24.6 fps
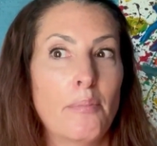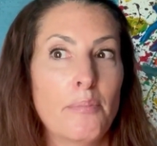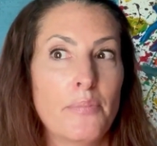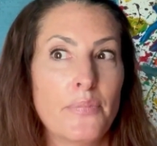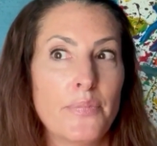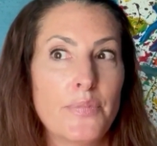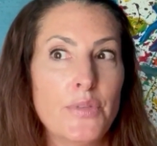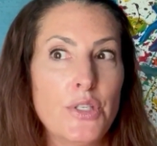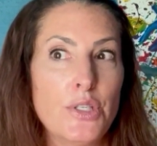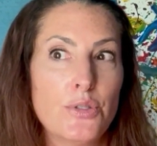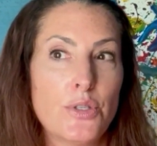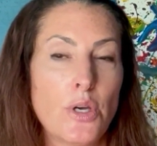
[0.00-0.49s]

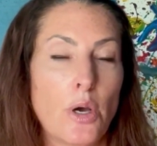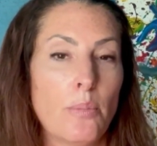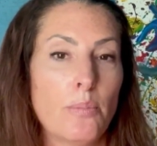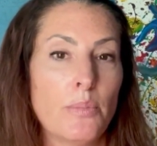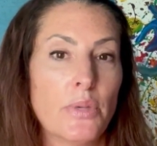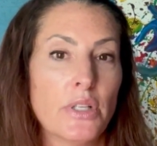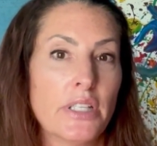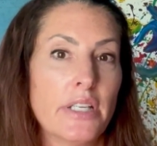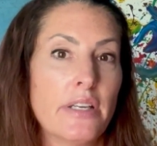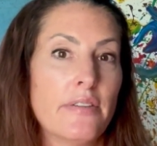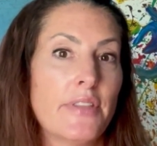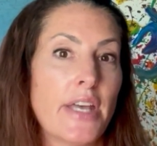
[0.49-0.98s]
you don't
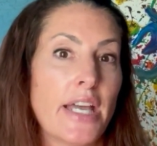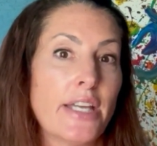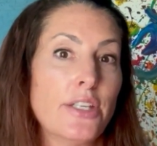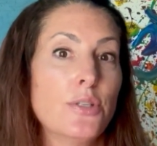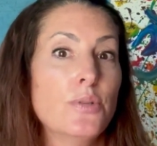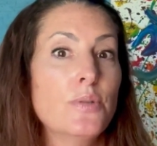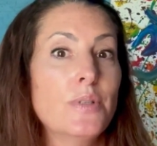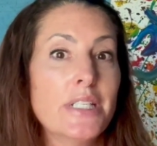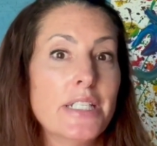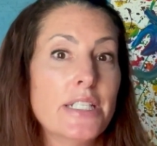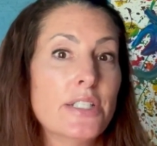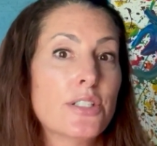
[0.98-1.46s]
believe that you
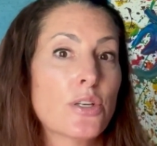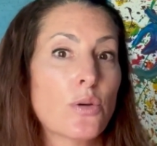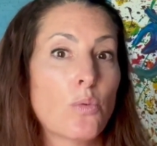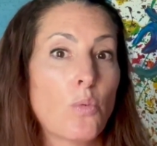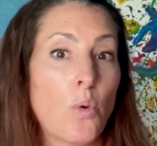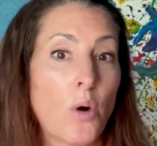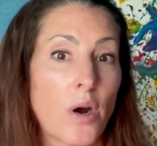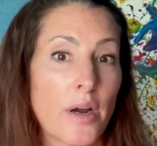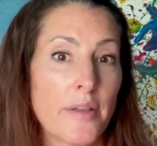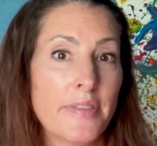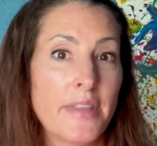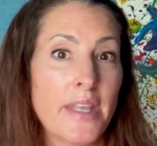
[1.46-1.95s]
need to
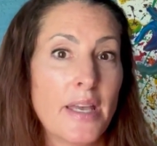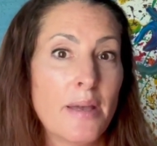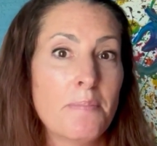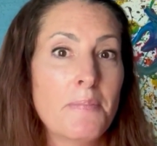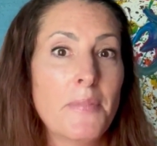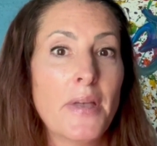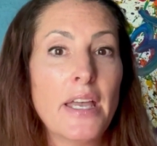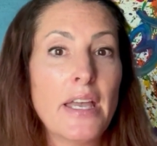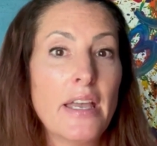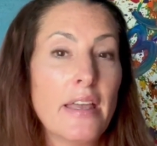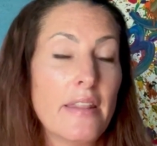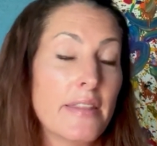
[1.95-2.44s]
warn them,
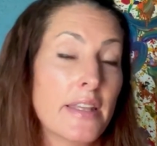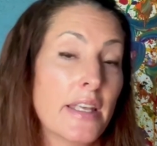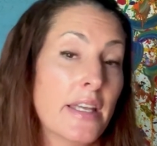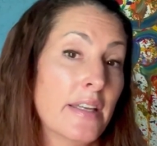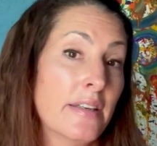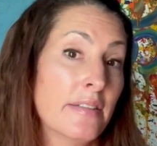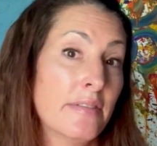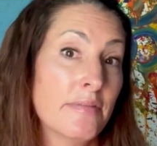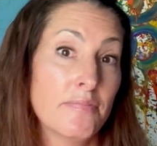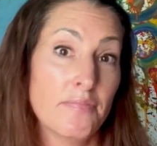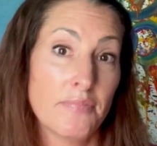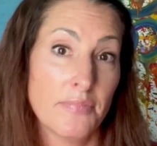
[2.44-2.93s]

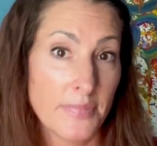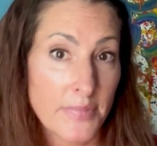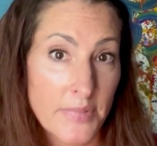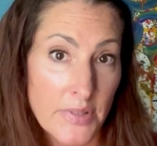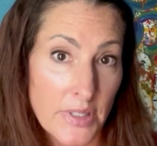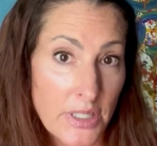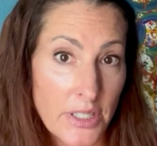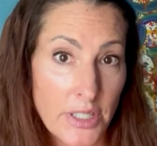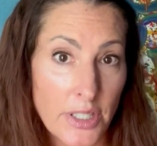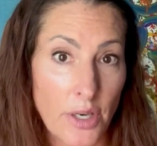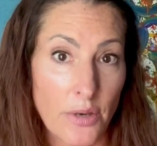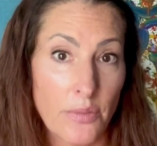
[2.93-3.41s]
then
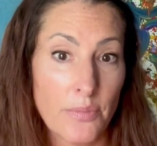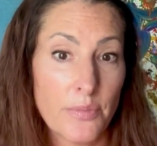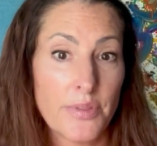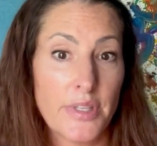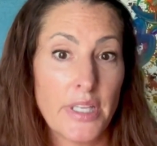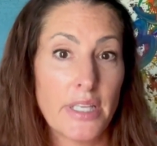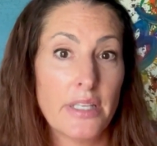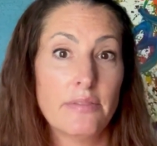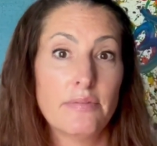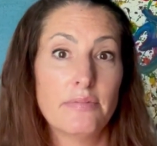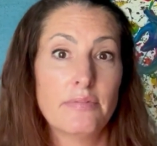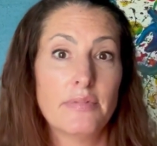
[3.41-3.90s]

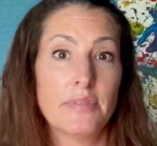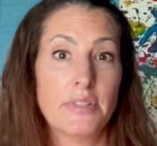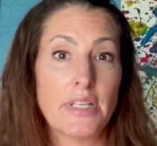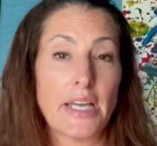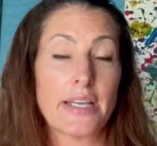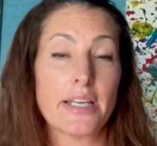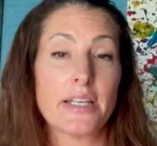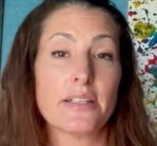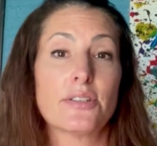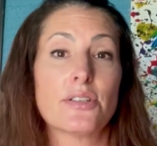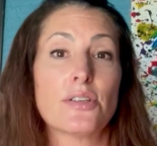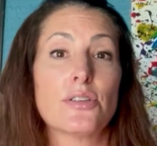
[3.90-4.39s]
I
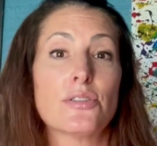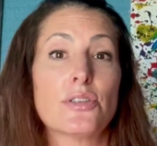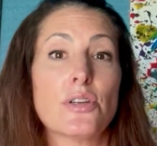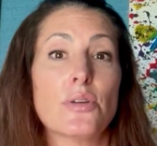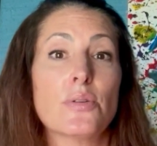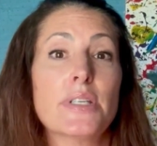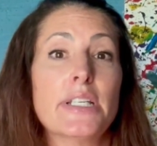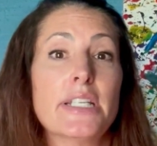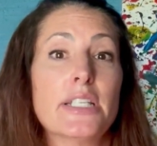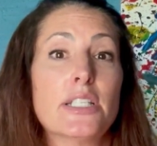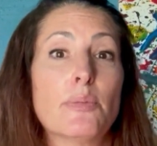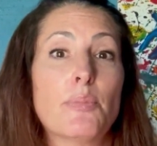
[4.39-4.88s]
guess there's no
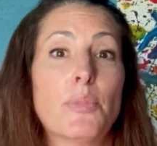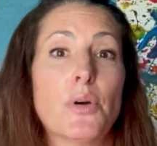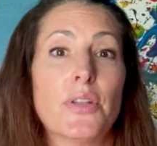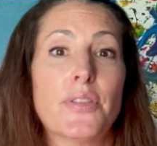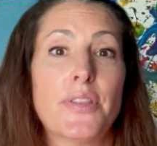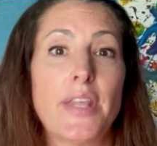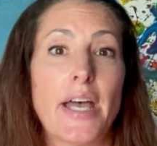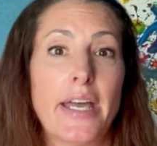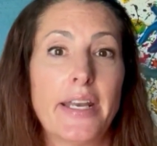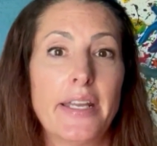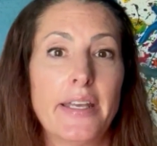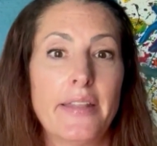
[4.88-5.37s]
need to put
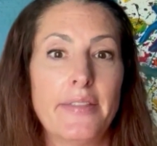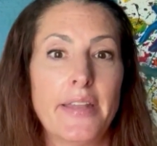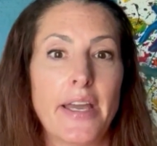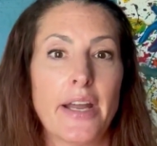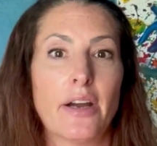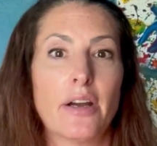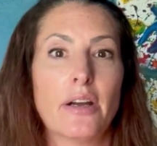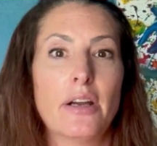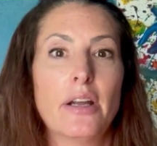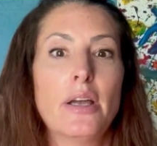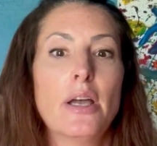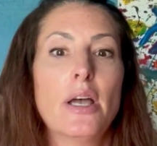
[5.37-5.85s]
that in
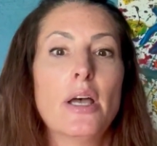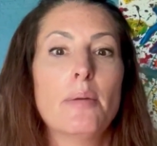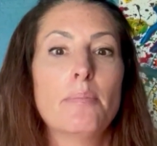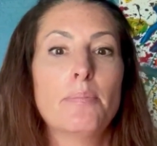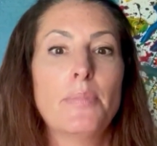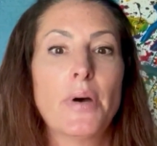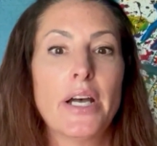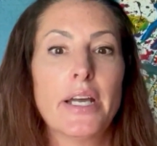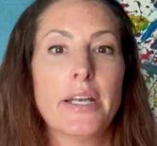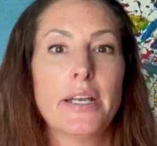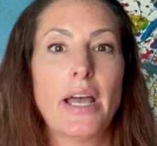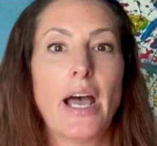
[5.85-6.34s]
there.
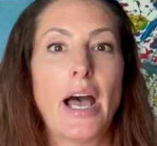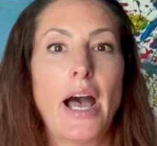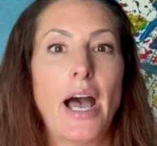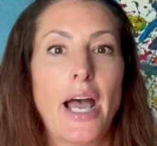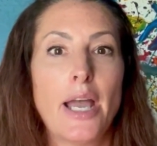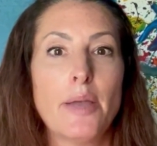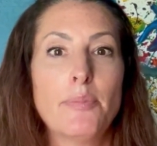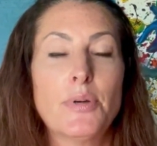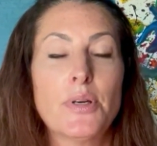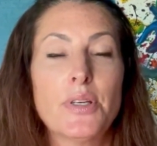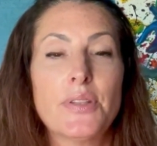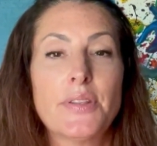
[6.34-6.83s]
But
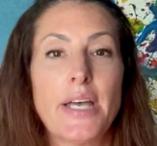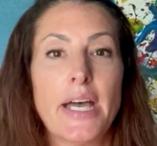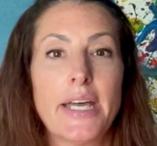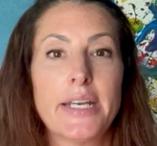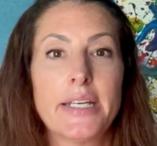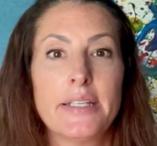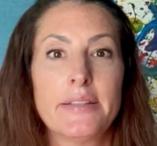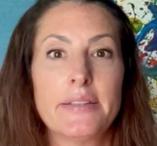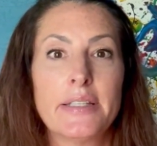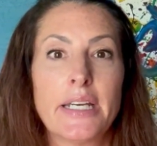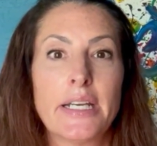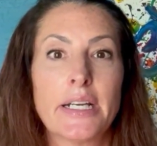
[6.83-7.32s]
I put that
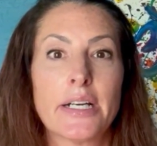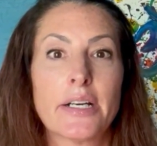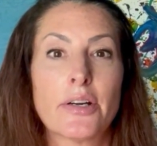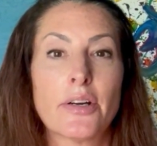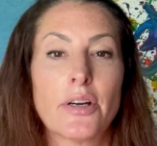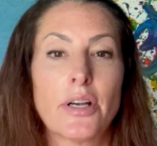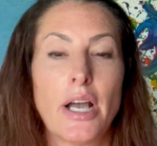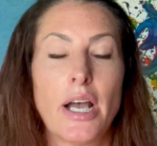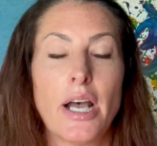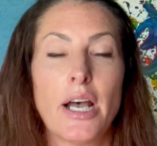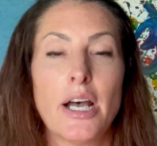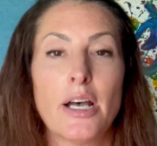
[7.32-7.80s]
in
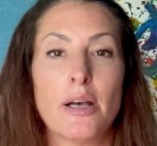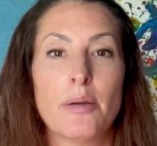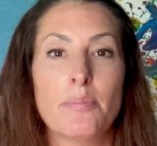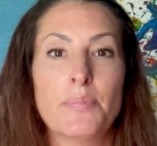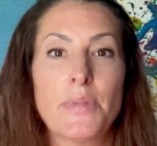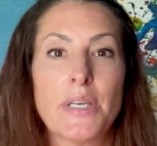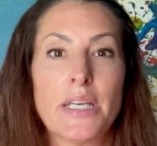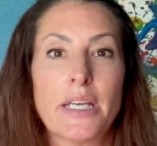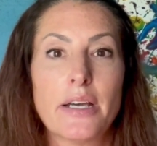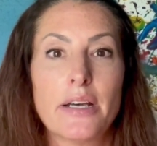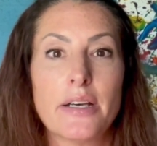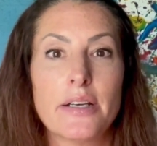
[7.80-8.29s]
there
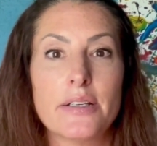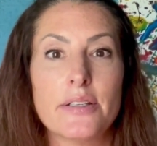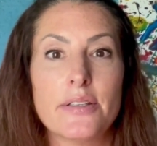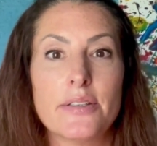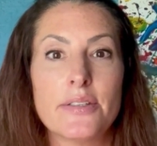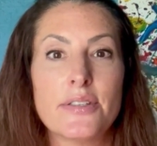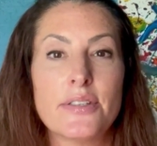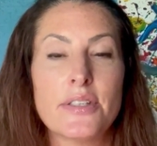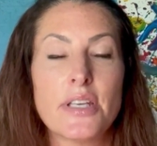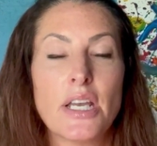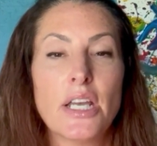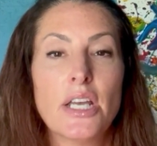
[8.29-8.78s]

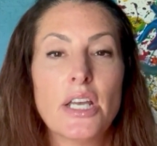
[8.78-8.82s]
because